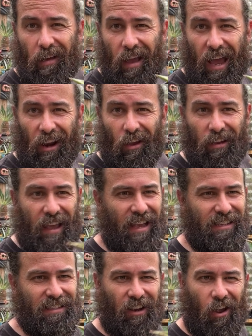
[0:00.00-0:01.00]
Aloe
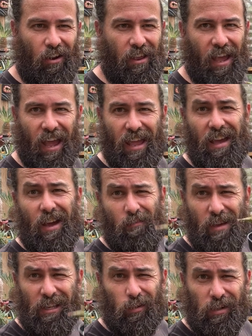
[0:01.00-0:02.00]
castilloniae
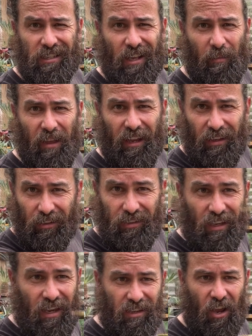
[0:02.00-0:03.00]
mixed with something else.
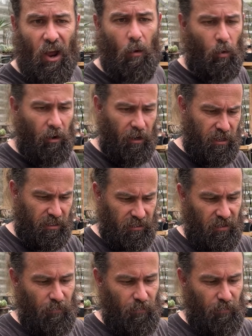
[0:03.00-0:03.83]
Don't know what it is.